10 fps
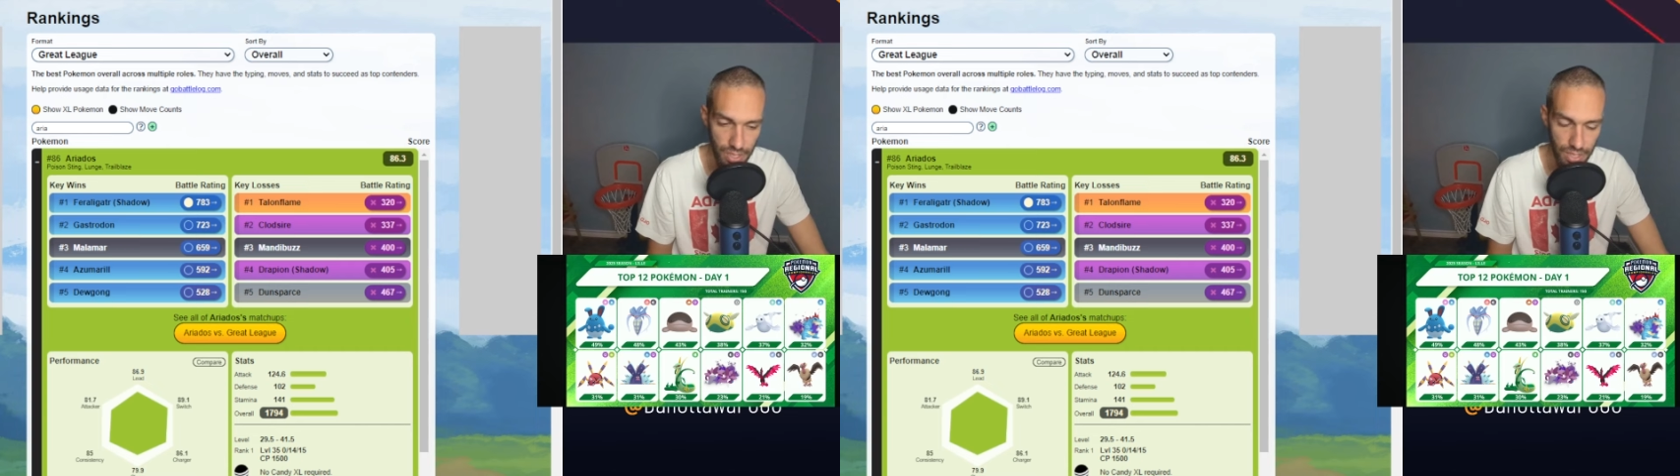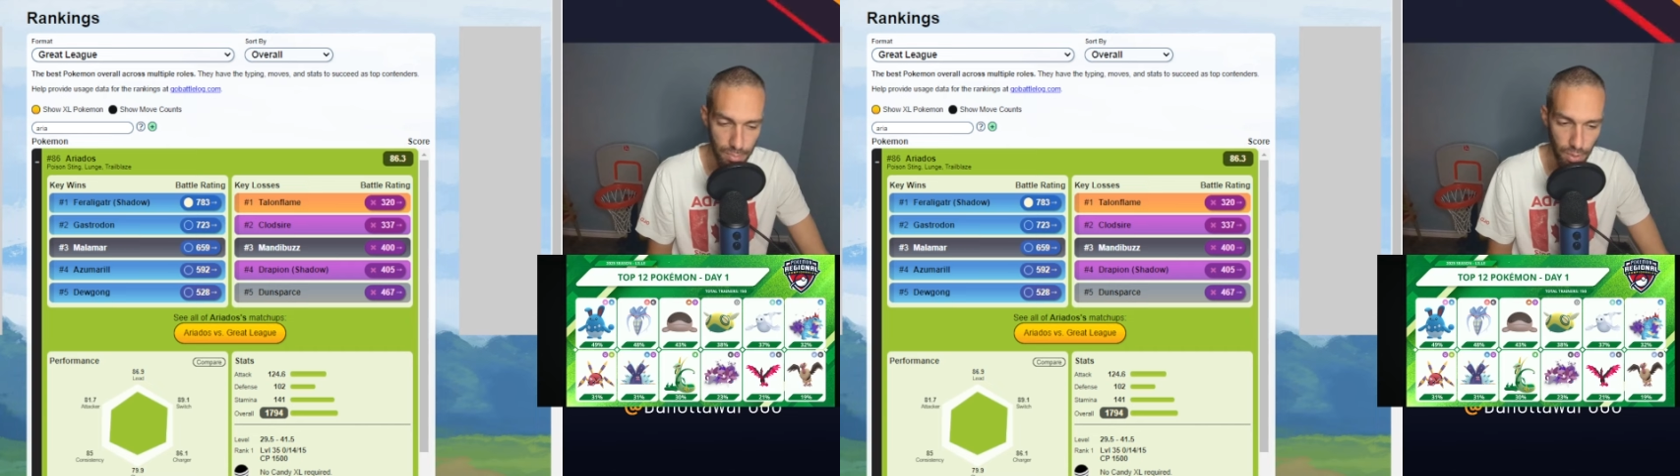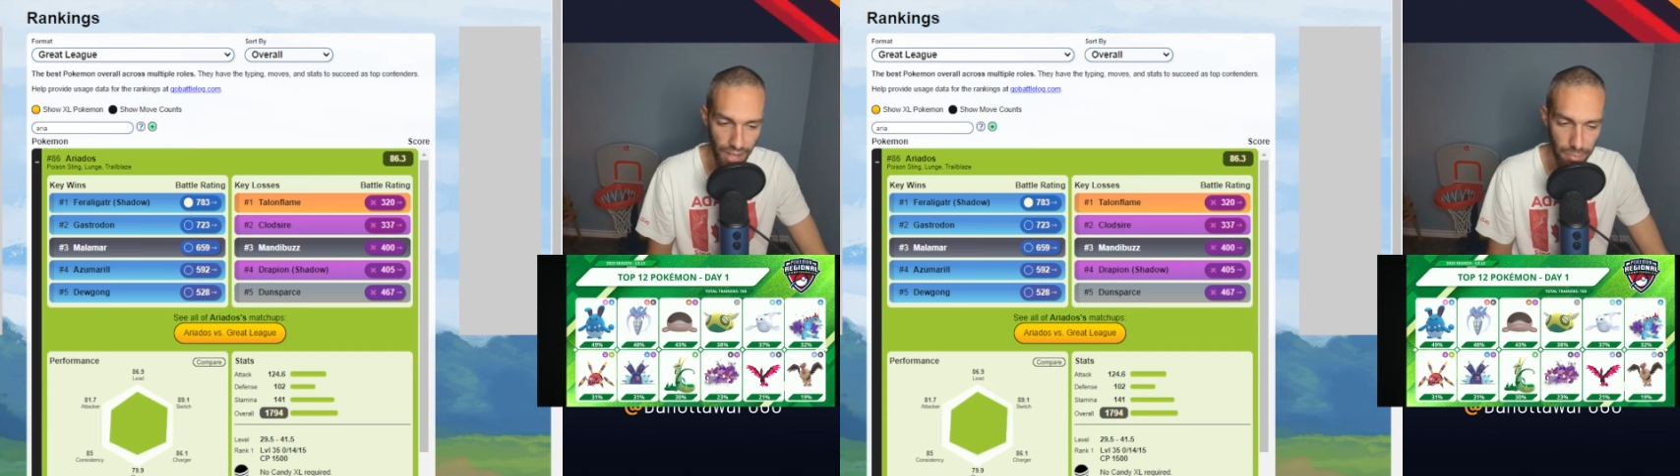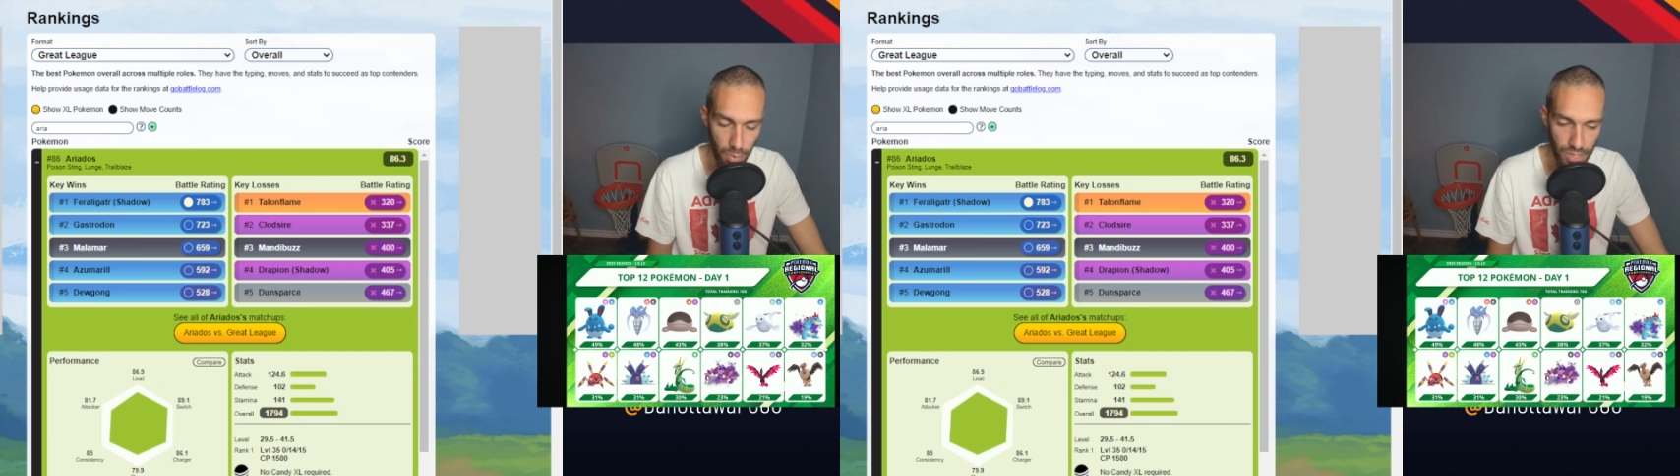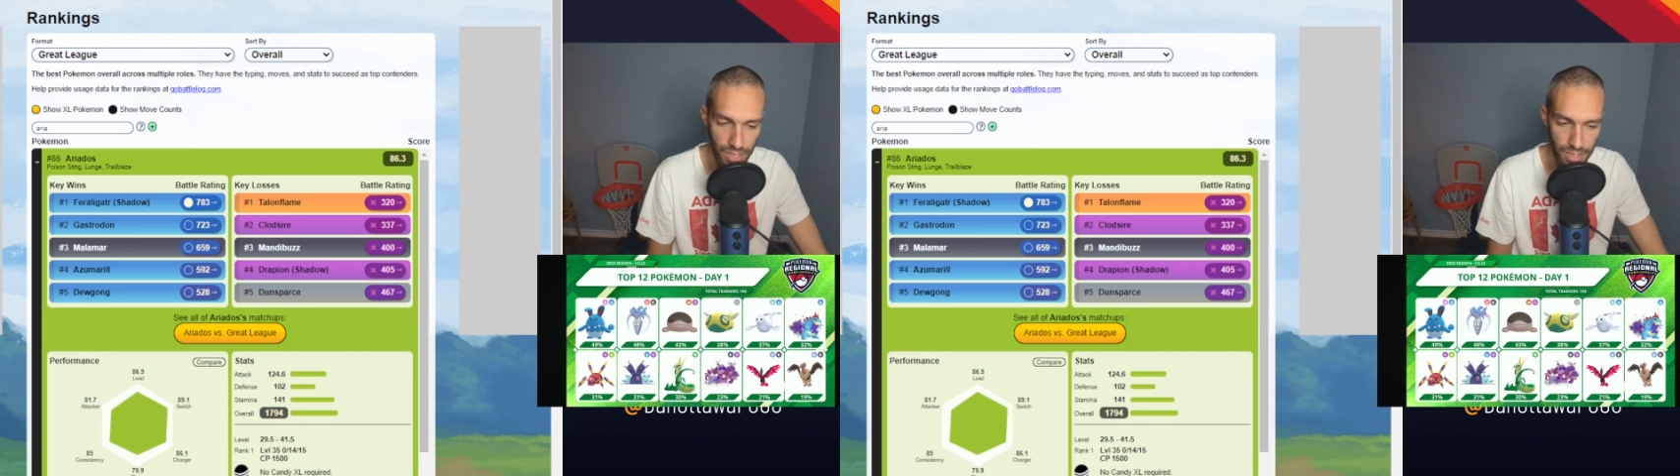it's half
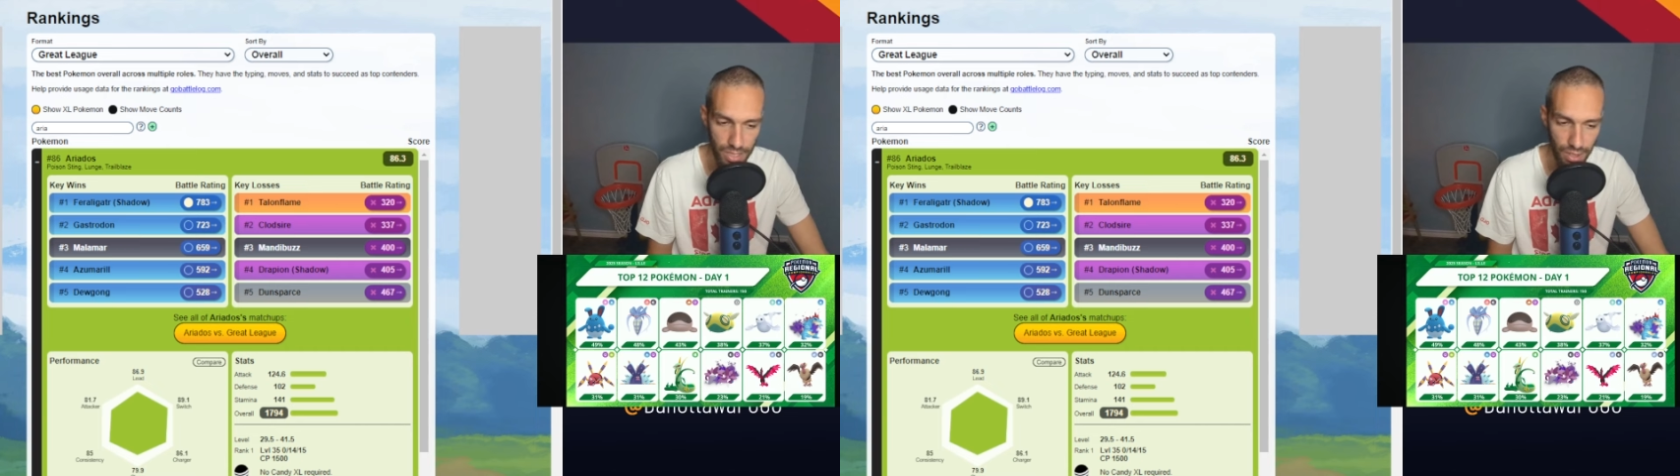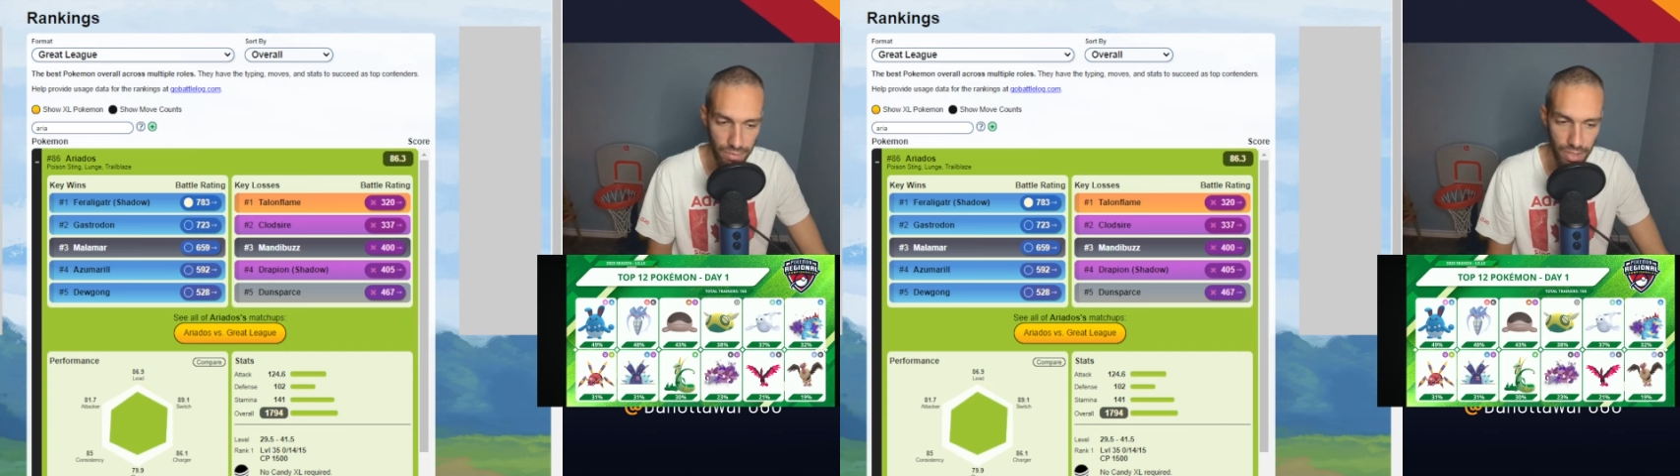poison itself.